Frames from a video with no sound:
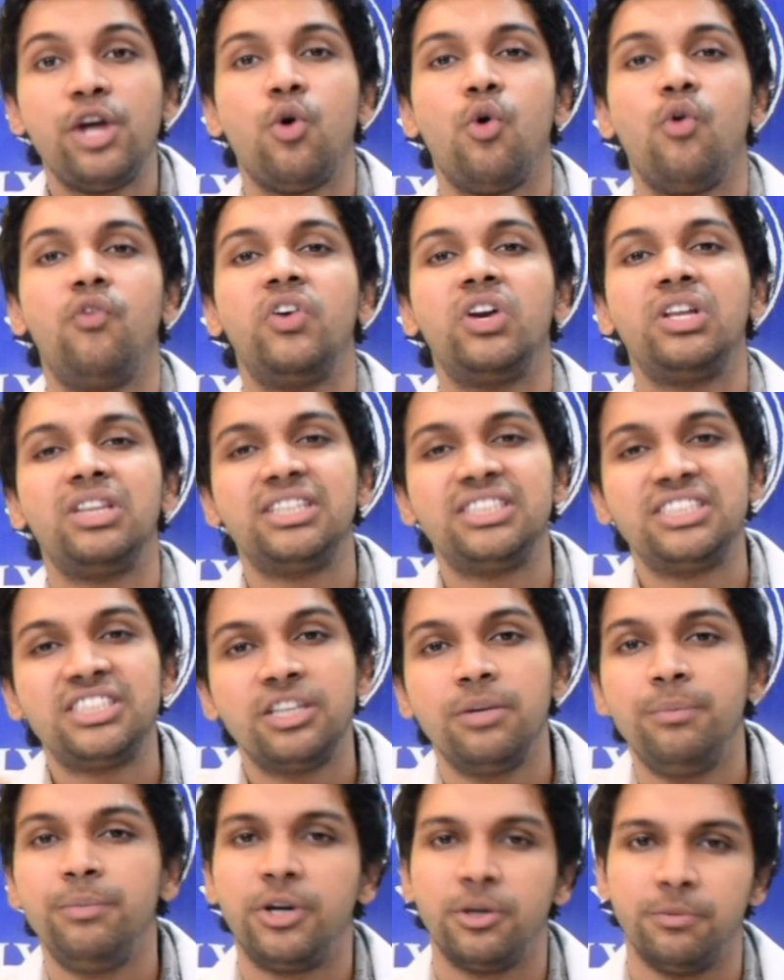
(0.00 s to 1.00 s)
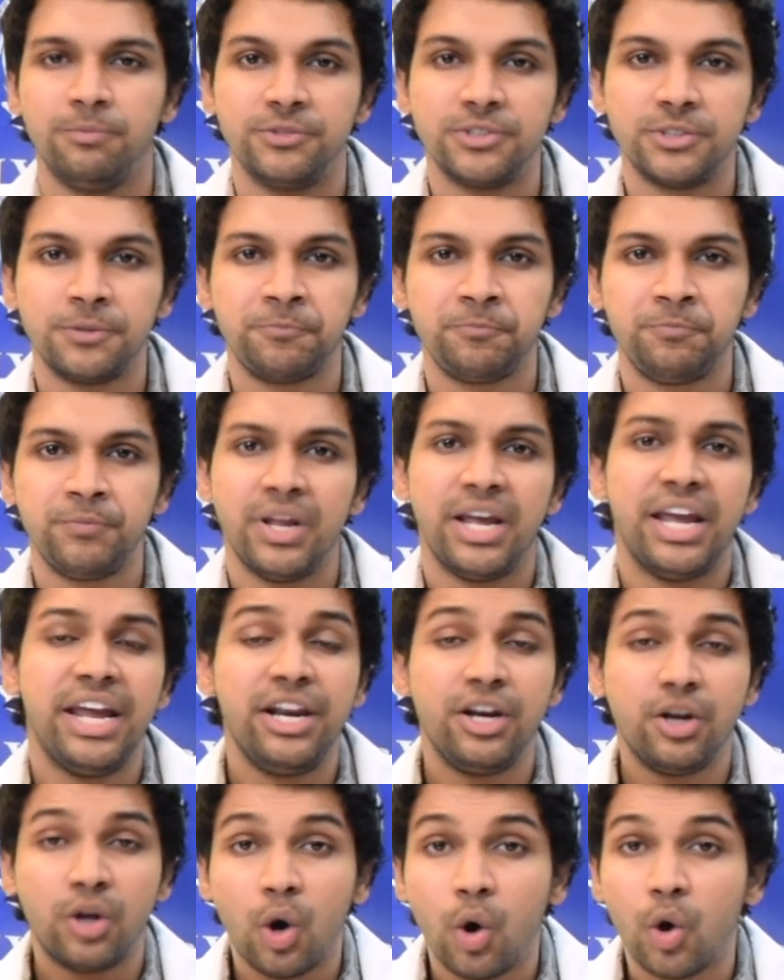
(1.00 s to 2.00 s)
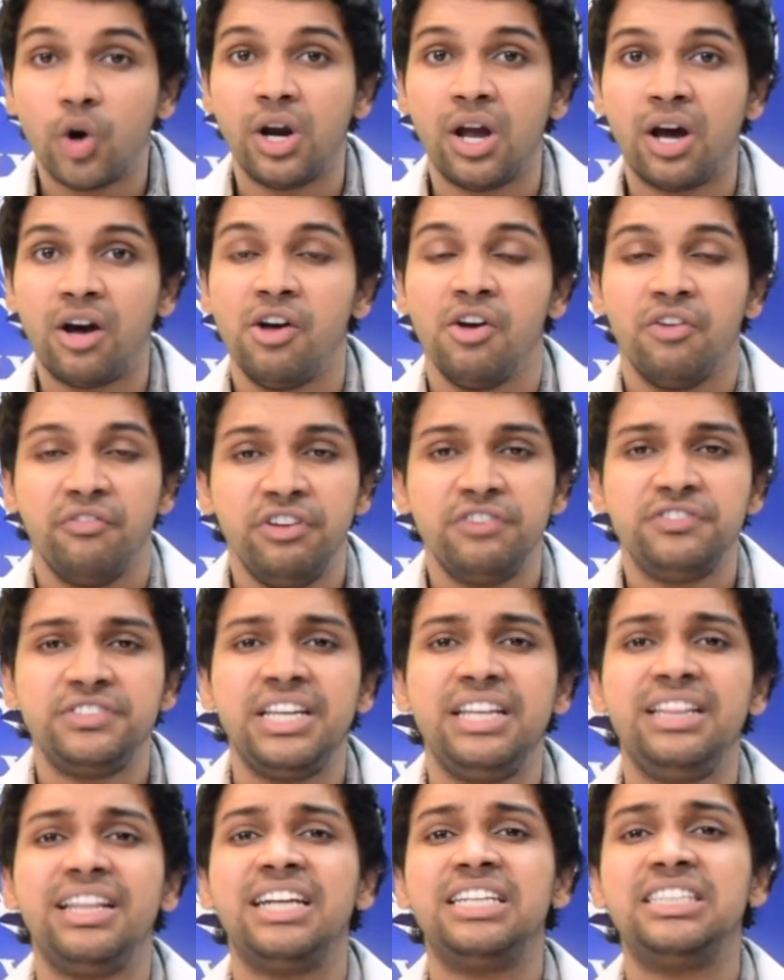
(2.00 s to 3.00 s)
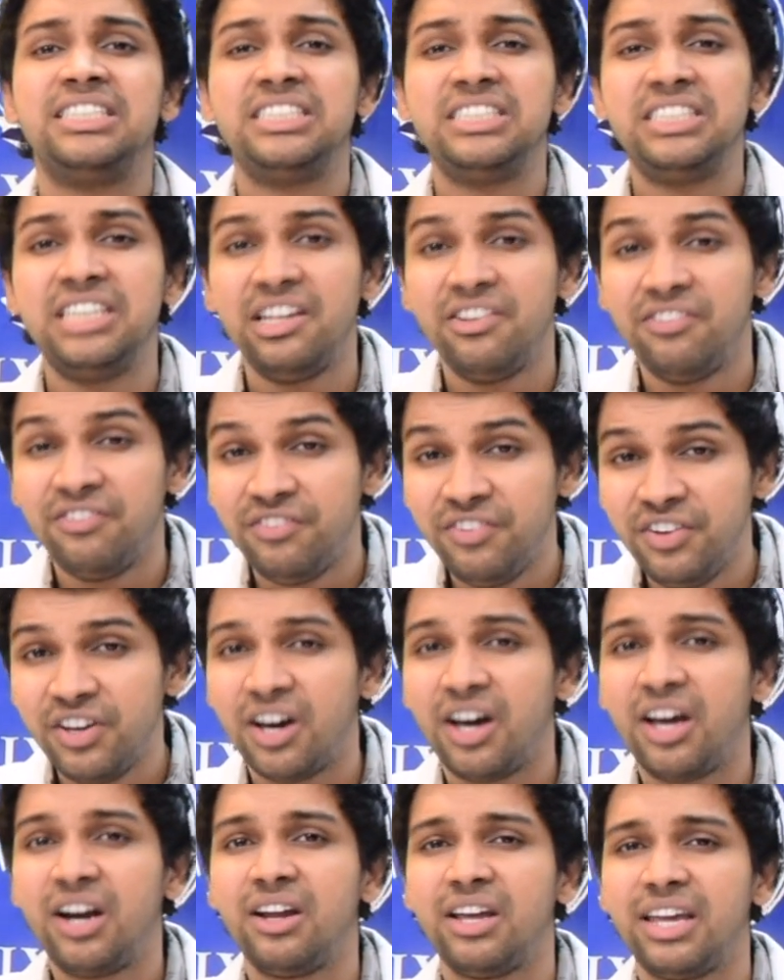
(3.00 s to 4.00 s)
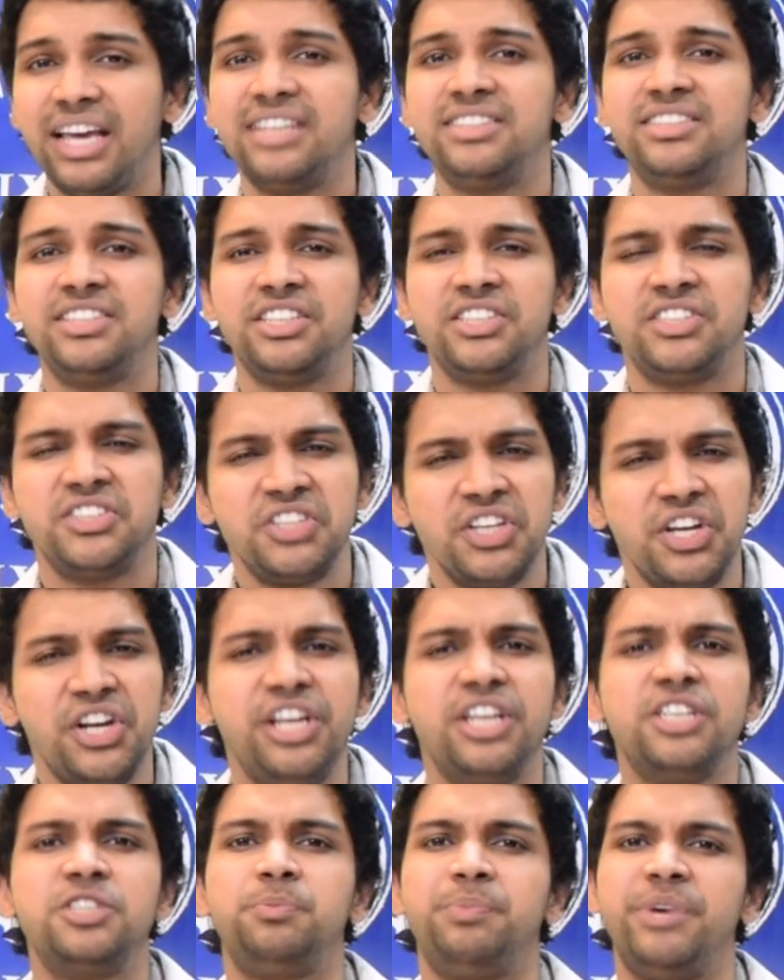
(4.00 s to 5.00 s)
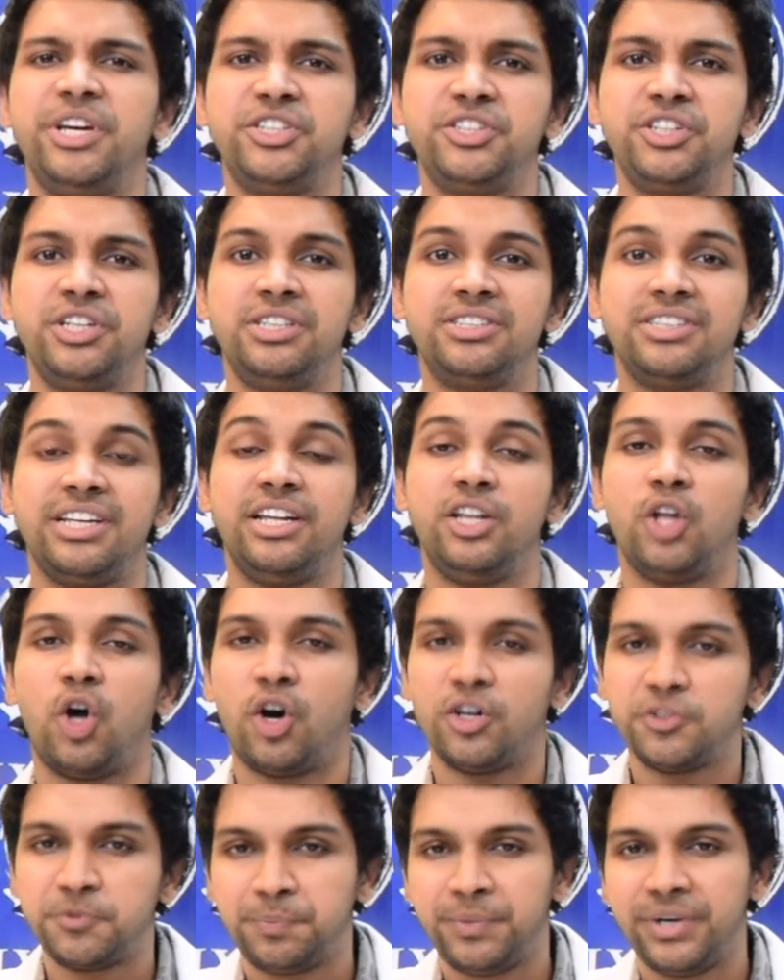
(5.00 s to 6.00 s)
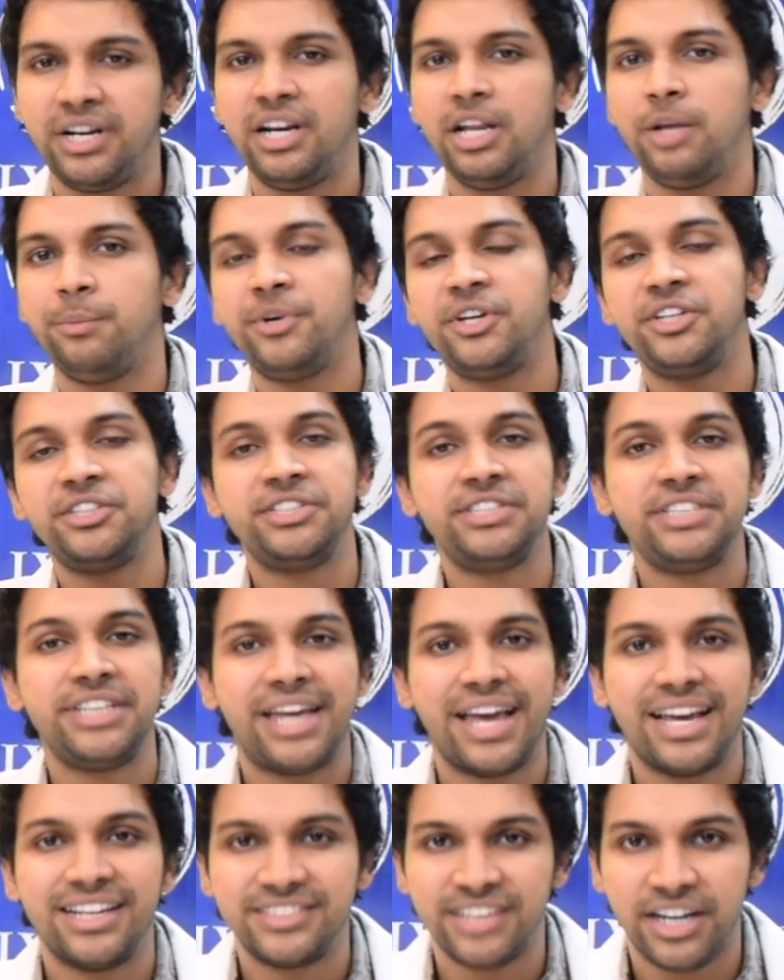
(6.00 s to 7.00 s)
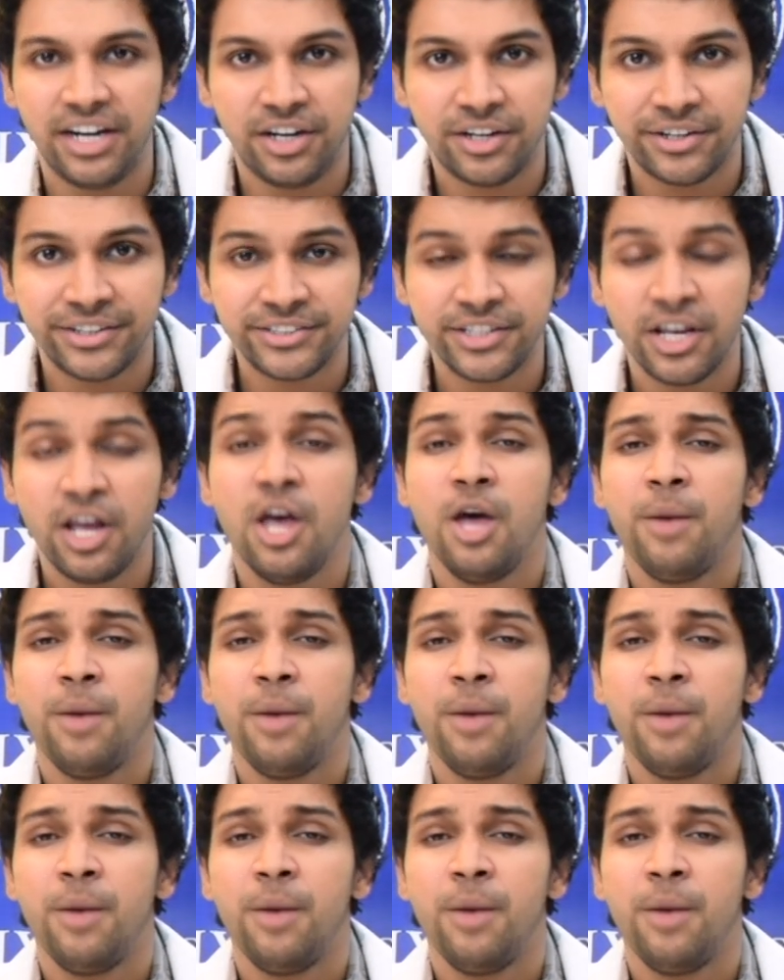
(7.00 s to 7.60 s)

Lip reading: over the symptoms. In corona, we've seen that severe cases, serious patients in the hospital emergency care centers,